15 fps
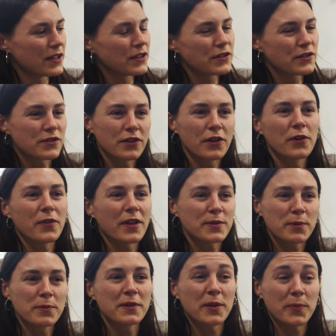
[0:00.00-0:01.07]
so that's
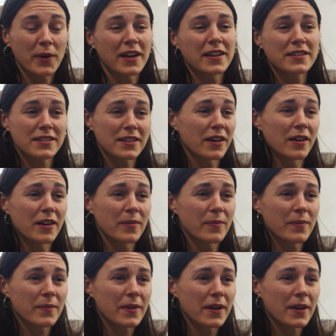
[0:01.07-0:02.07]
probably the best term.